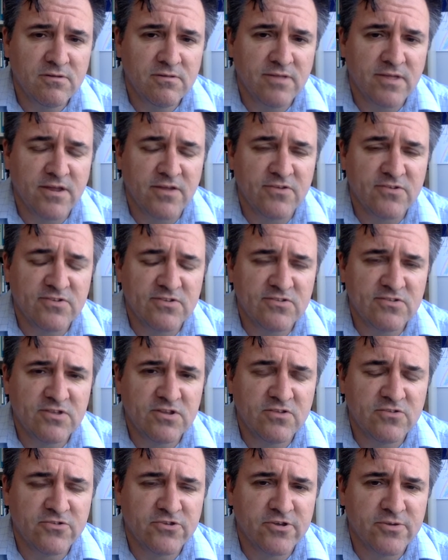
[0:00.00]
that
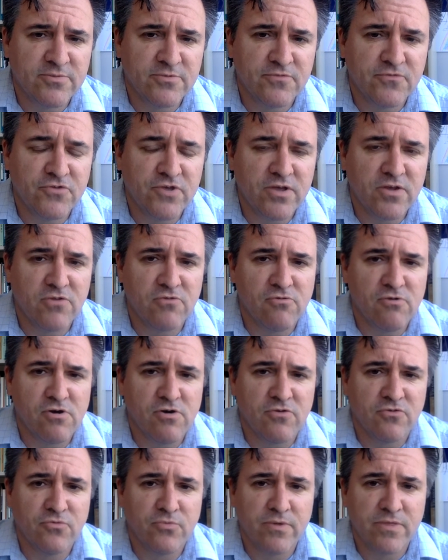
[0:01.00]
existed in terms of gender
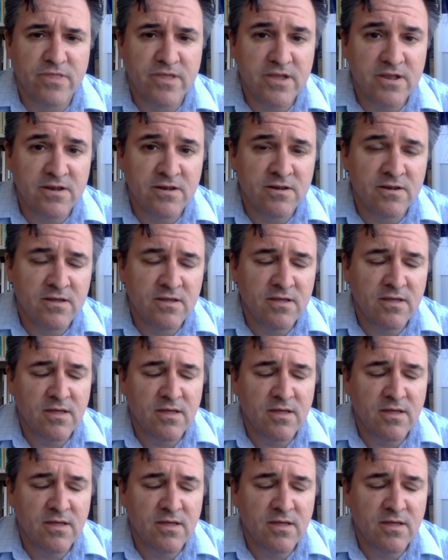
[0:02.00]
roles within